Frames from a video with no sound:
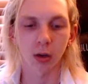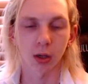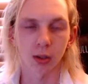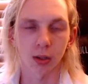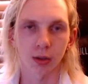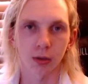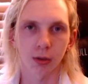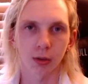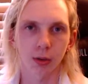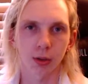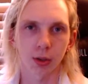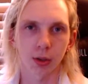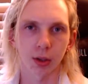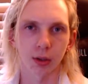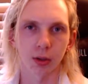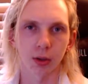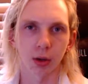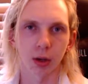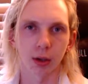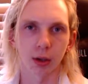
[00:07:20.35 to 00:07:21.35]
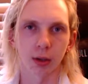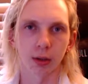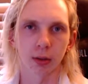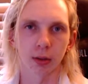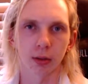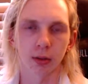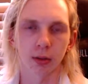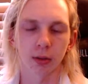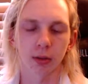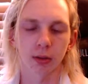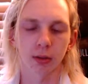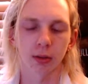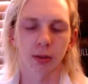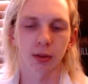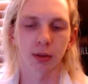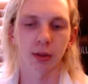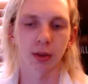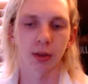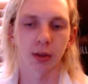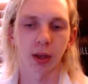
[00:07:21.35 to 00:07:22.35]
as soon as I tried it,
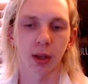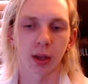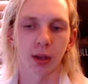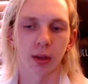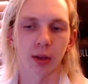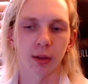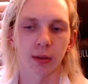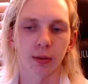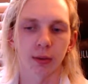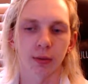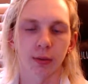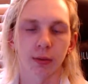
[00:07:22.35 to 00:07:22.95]
that